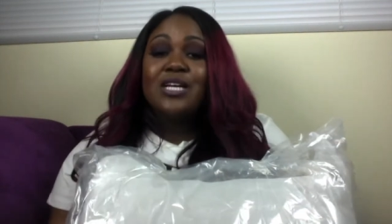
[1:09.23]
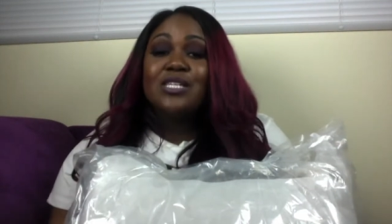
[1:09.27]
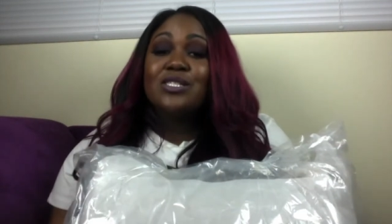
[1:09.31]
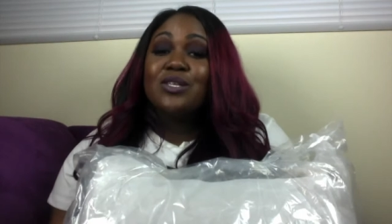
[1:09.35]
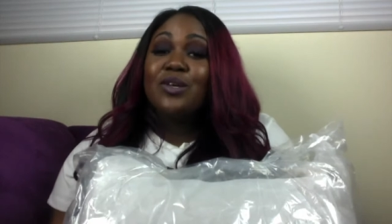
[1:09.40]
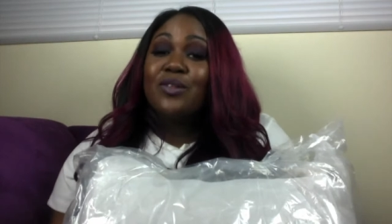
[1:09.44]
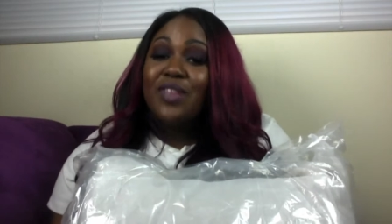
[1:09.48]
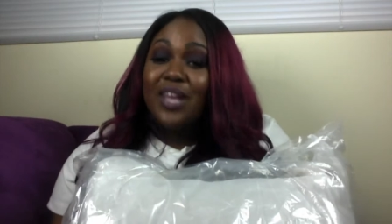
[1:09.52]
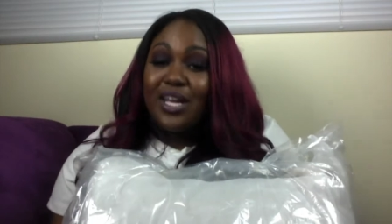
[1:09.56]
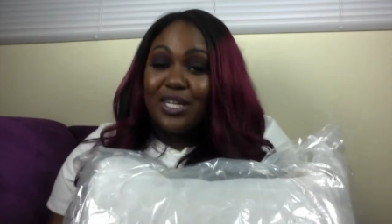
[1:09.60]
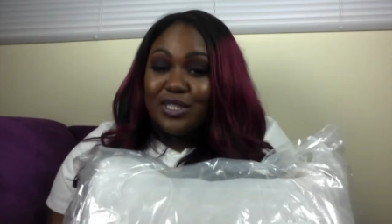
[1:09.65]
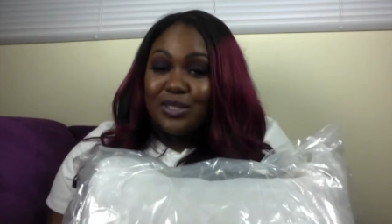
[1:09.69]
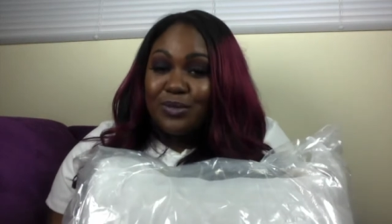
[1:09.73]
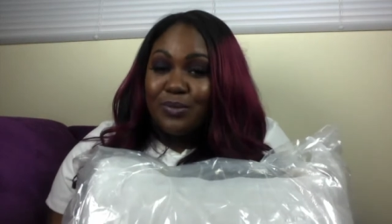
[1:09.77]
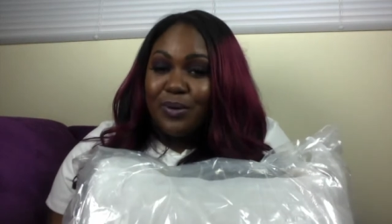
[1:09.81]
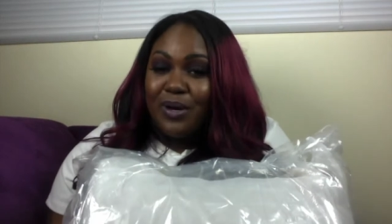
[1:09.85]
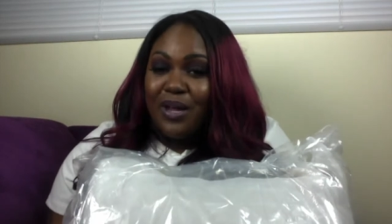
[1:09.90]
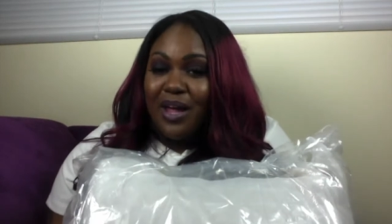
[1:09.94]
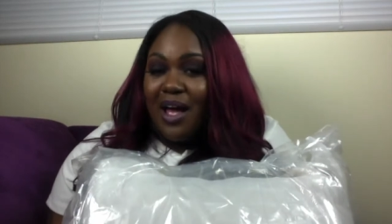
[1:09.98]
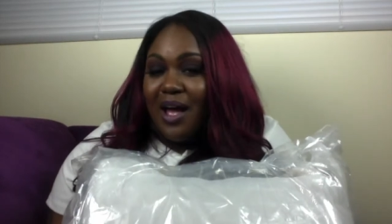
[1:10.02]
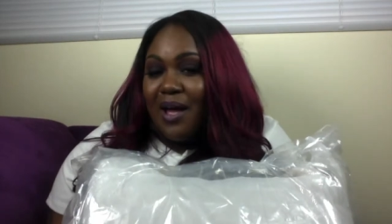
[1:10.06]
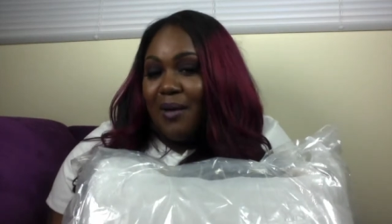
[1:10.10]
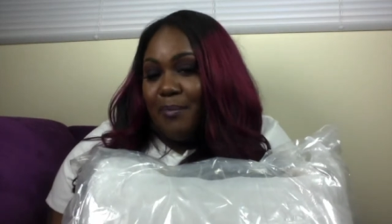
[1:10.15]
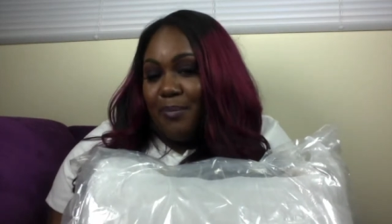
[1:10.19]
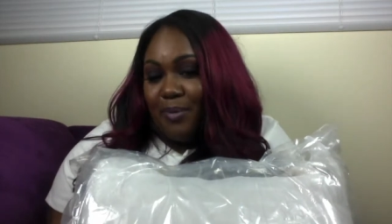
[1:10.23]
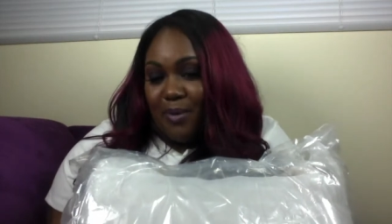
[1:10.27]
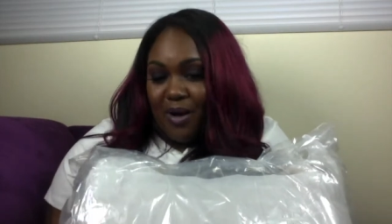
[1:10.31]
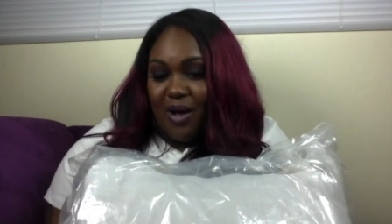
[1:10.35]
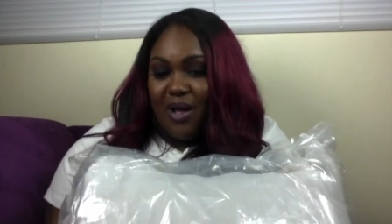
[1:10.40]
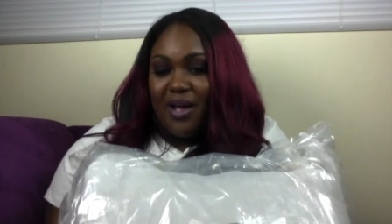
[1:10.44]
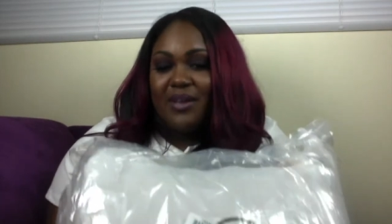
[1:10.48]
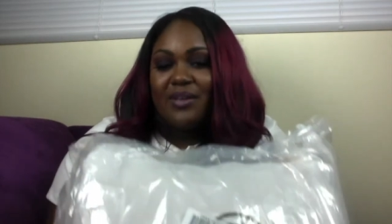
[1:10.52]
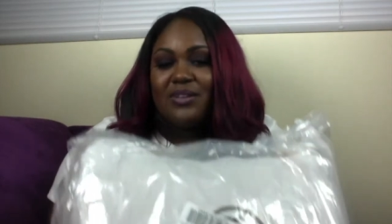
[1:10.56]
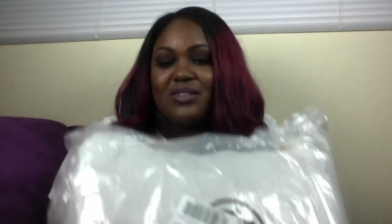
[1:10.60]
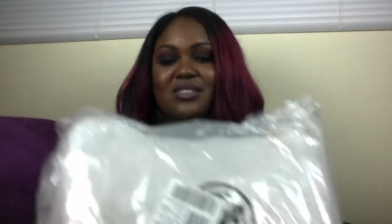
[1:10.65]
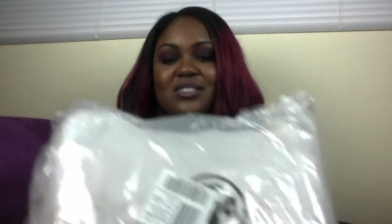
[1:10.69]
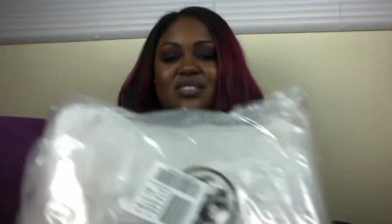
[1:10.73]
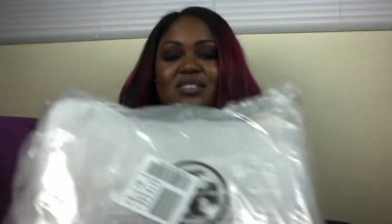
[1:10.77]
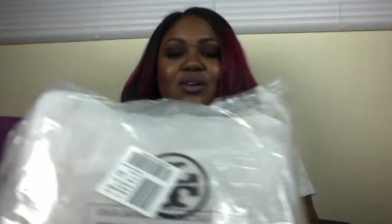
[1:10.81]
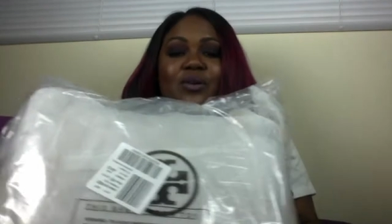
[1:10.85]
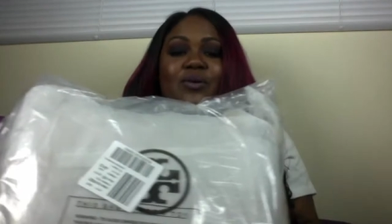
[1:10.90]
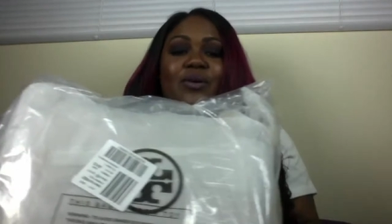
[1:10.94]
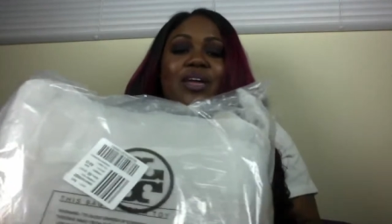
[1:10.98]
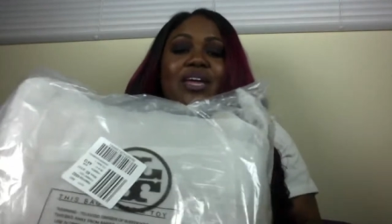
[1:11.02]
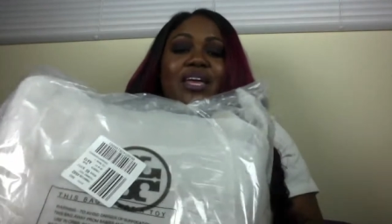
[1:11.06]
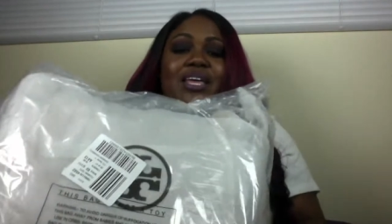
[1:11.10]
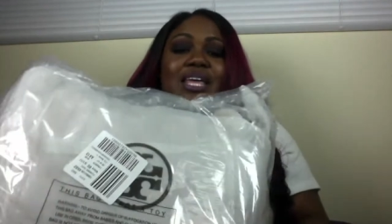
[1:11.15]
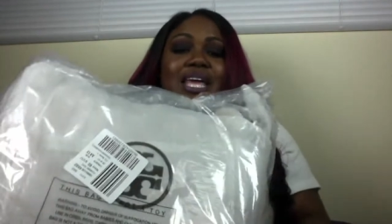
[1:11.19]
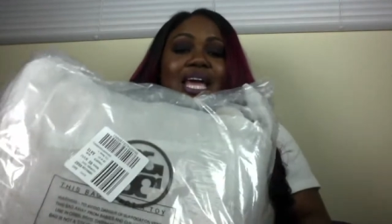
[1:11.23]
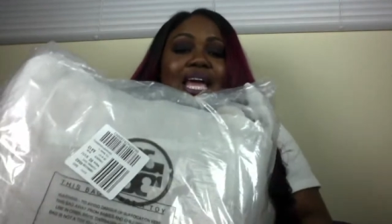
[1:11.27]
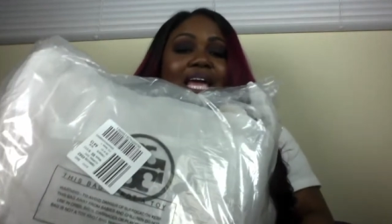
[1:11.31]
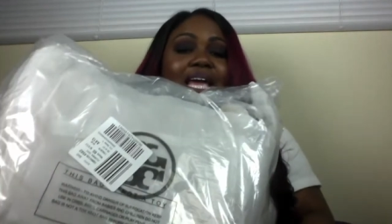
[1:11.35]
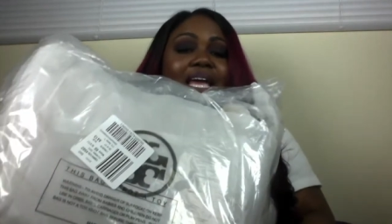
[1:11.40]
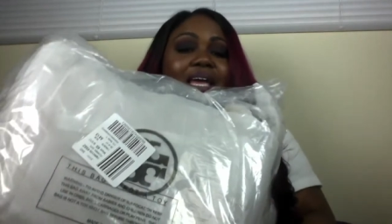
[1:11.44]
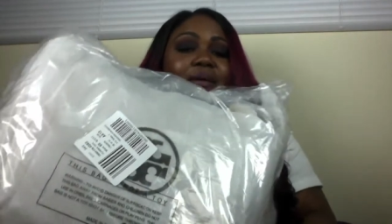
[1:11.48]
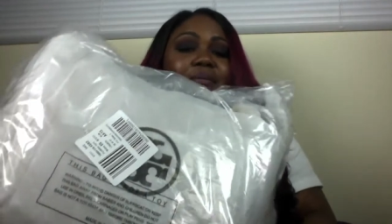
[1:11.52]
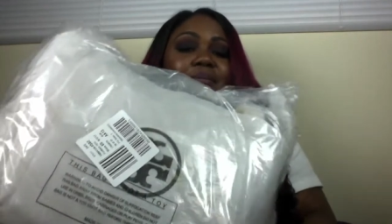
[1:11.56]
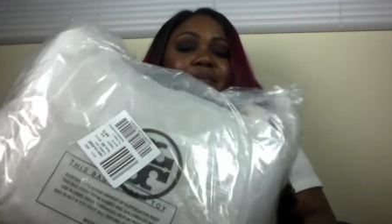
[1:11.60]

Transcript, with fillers: So that's what I bought. So it came